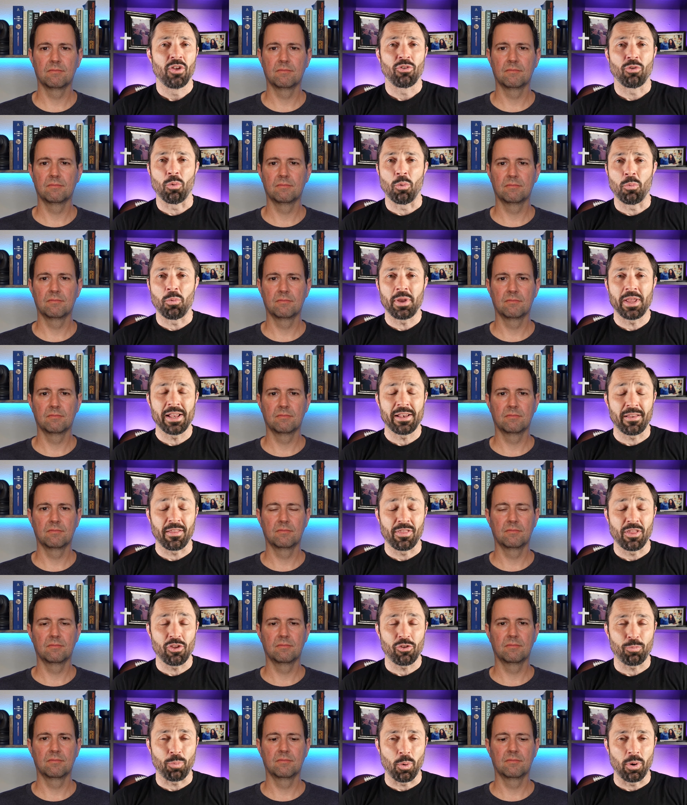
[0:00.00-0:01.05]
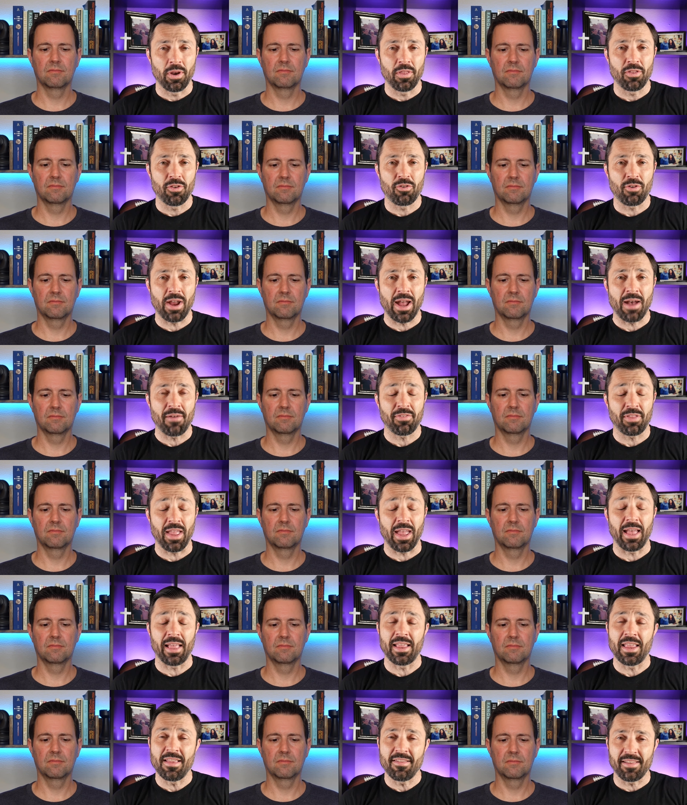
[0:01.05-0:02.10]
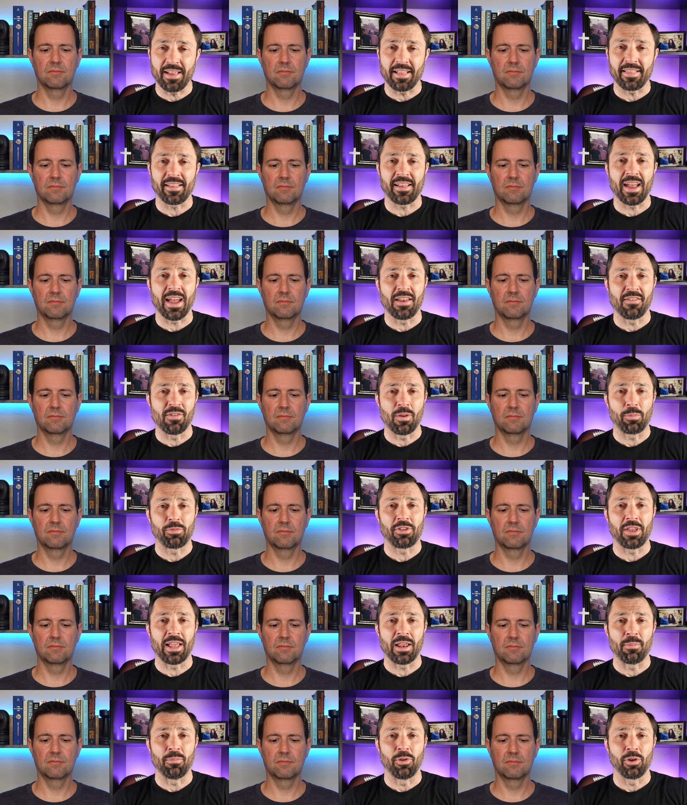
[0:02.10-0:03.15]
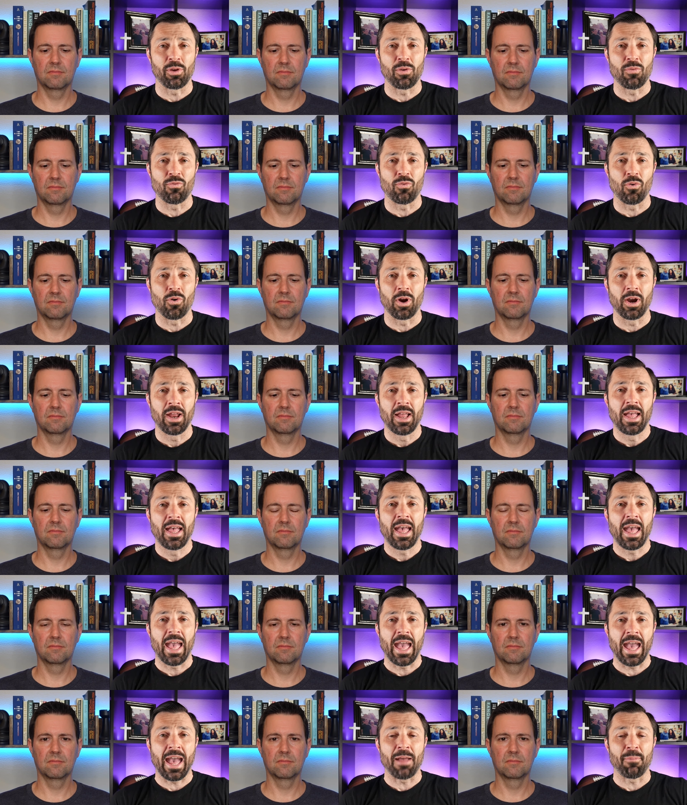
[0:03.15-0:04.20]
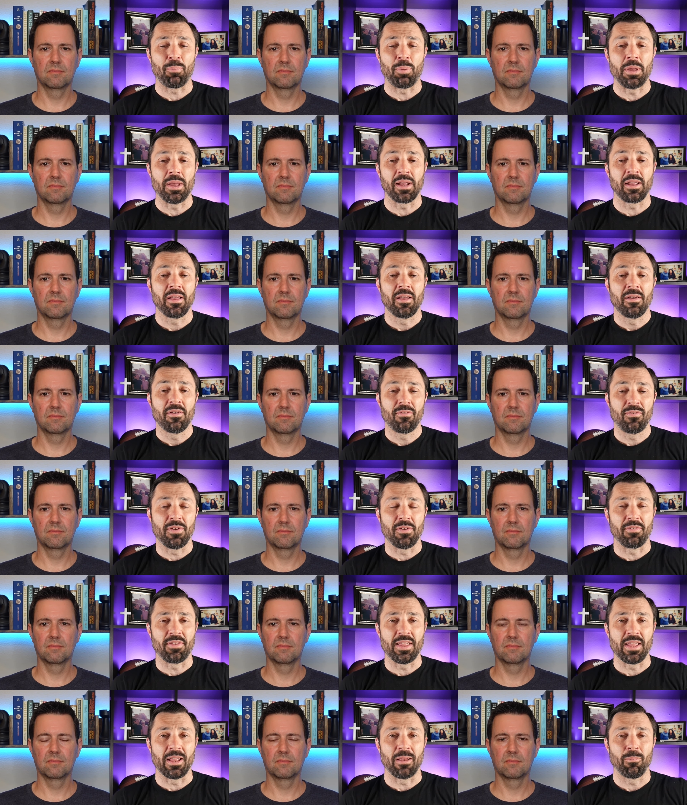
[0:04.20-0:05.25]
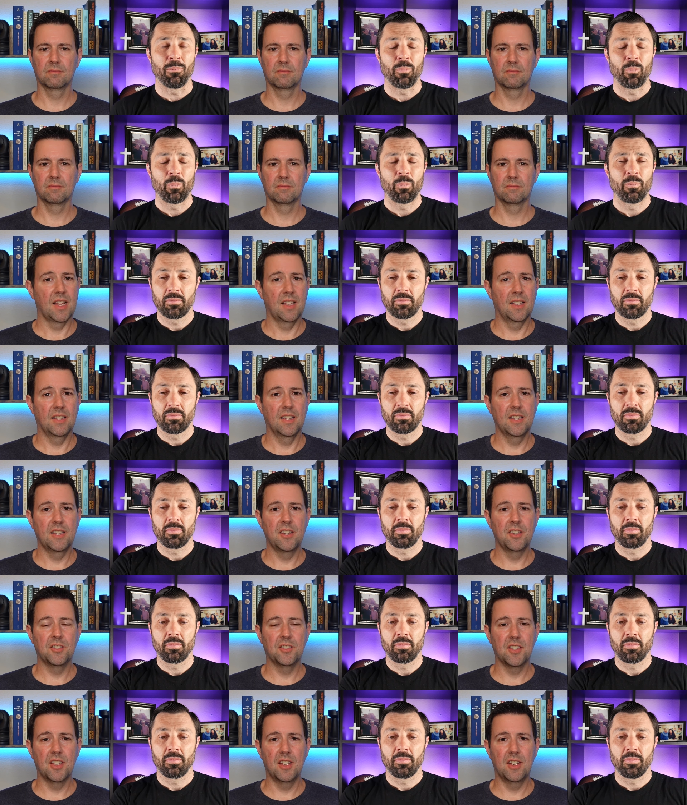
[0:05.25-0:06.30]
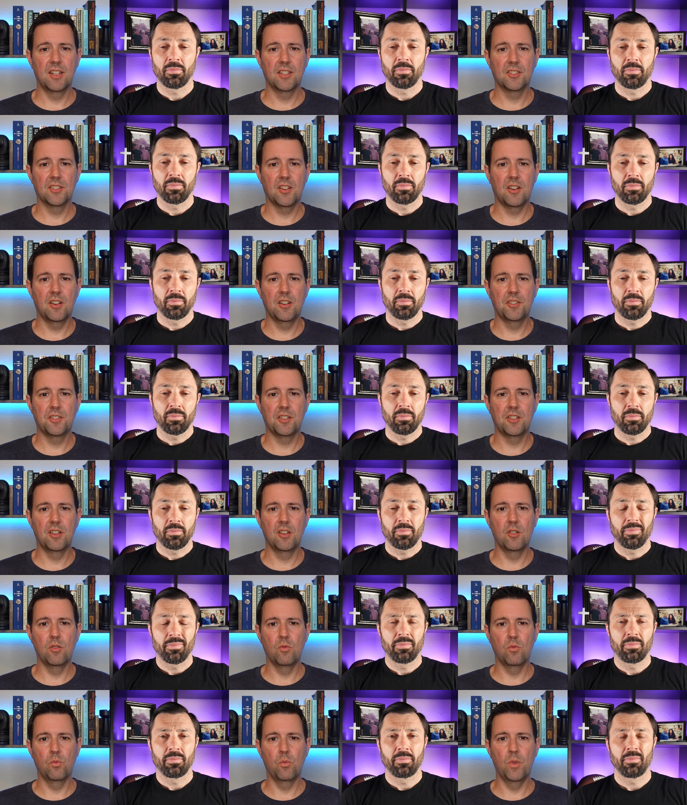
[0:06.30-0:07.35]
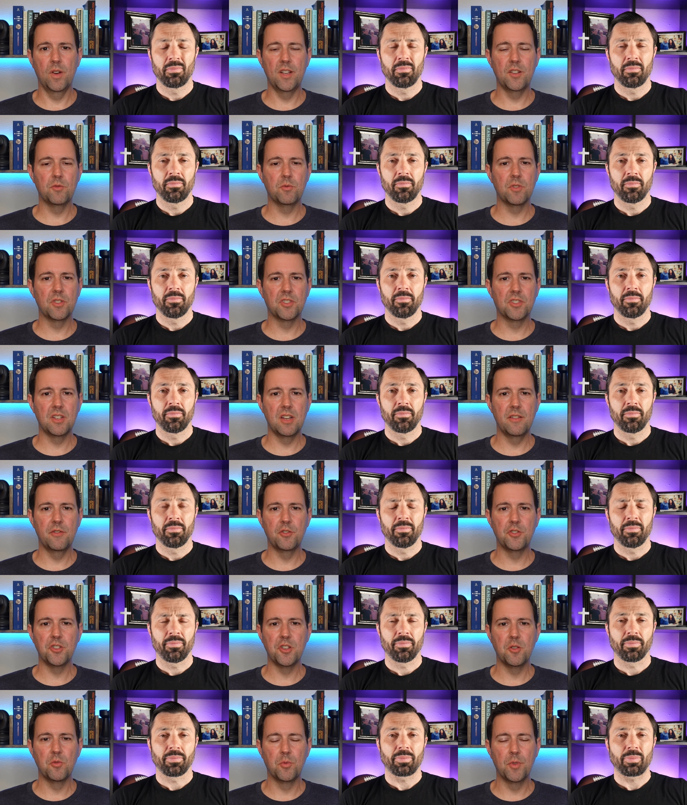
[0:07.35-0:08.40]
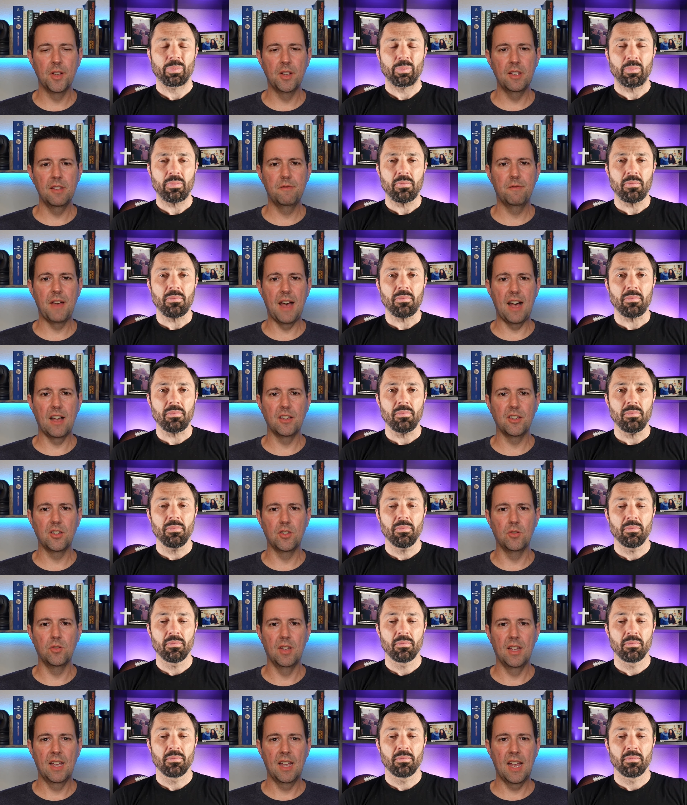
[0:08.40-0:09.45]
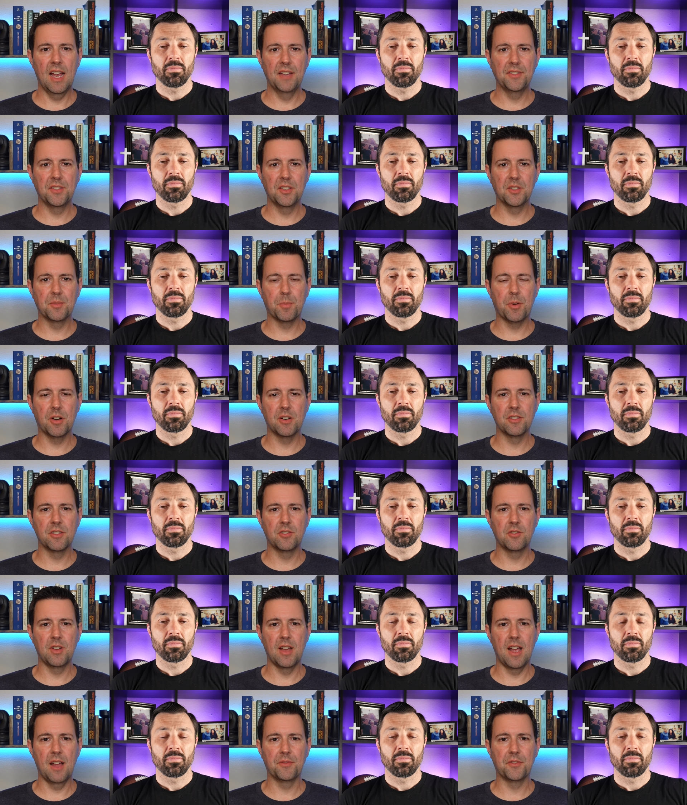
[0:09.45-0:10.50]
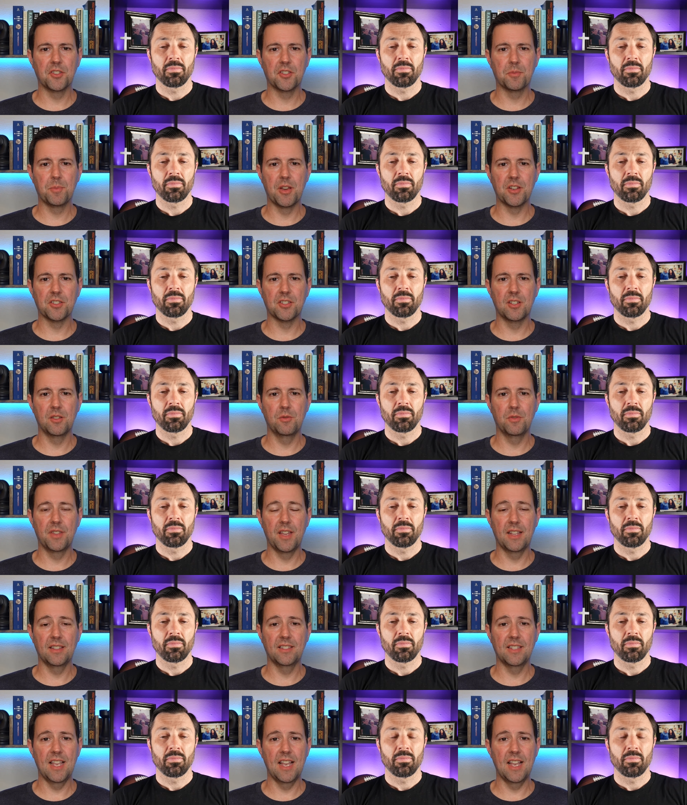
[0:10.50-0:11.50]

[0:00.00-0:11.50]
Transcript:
Speaker 1: So when we get to this point of the draft, he's got the kind of upside I'm looking for at pick 15.
Speaker 2: Like you said, it's hard to know which receiver do you really value at this part of the draft, especially with that